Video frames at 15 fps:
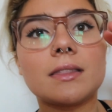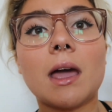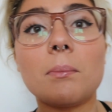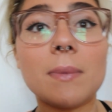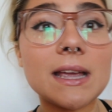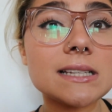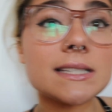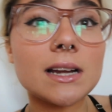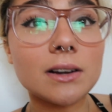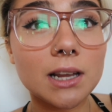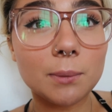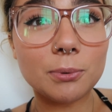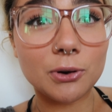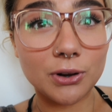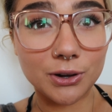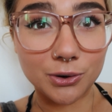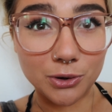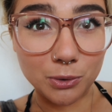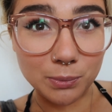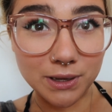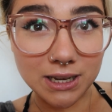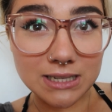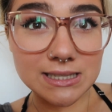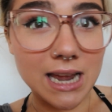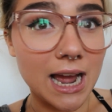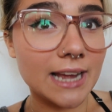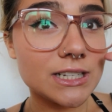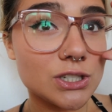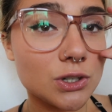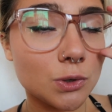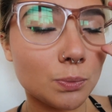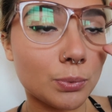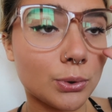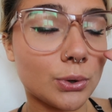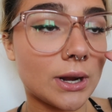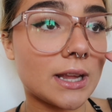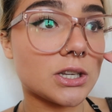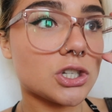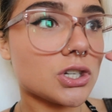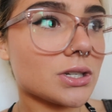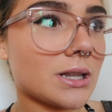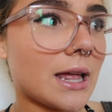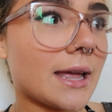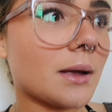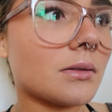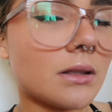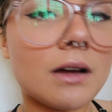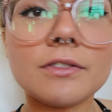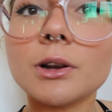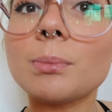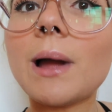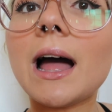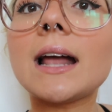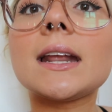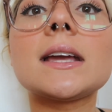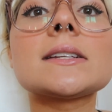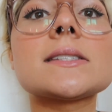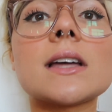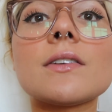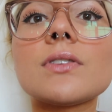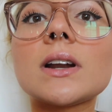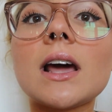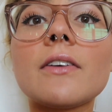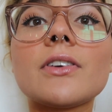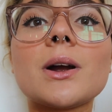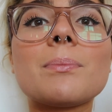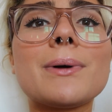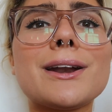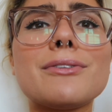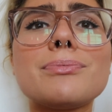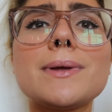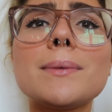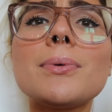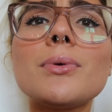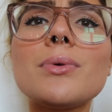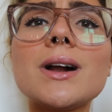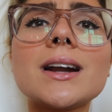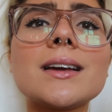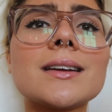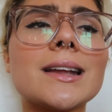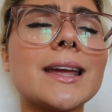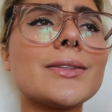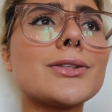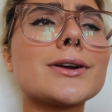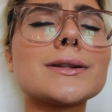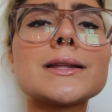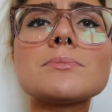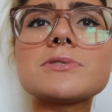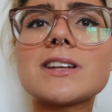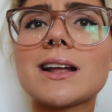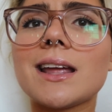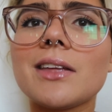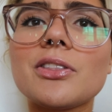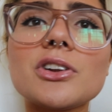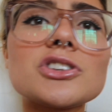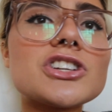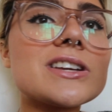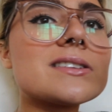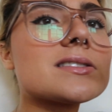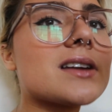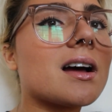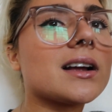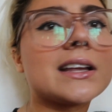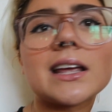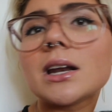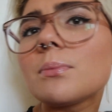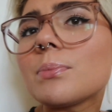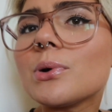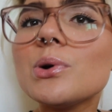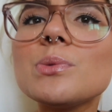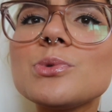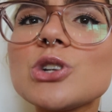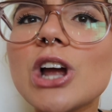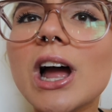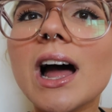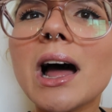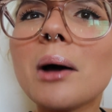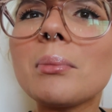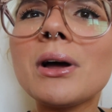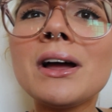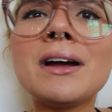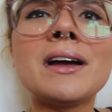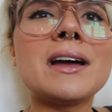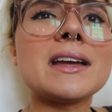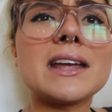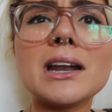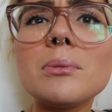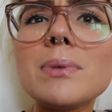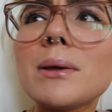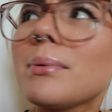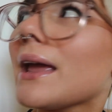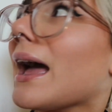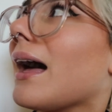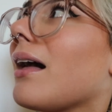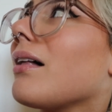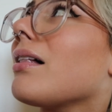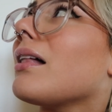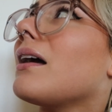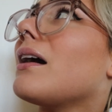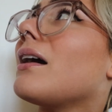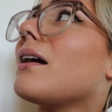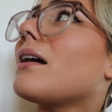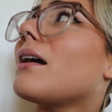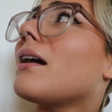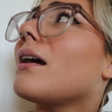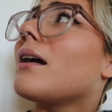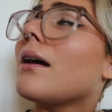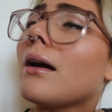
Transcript: That may sound hypocritical because I do preach like love your bodies, love whatever, but if people wanna get their lips done, get their cheeks done, get a boob job, get a BBL. Do you want a veggie burger?